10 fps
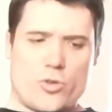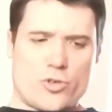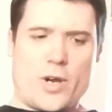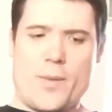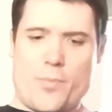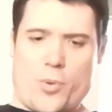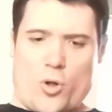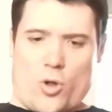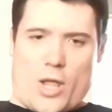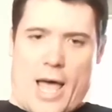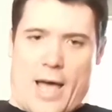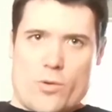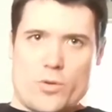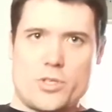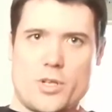try and pull
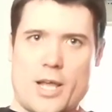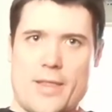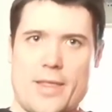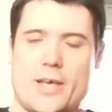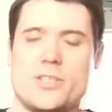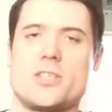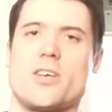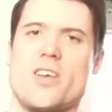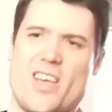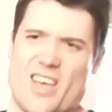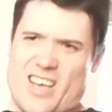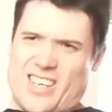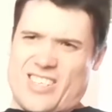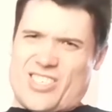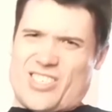out like this,
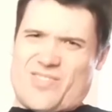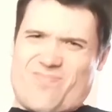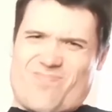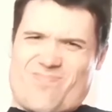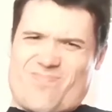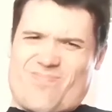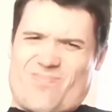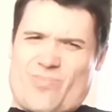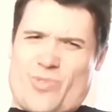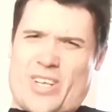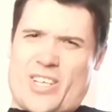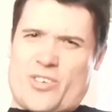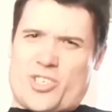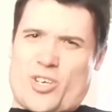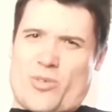and just bring
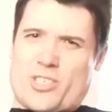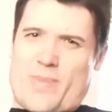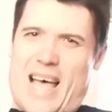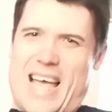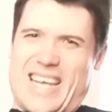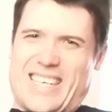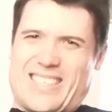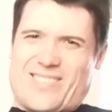those shoulders back.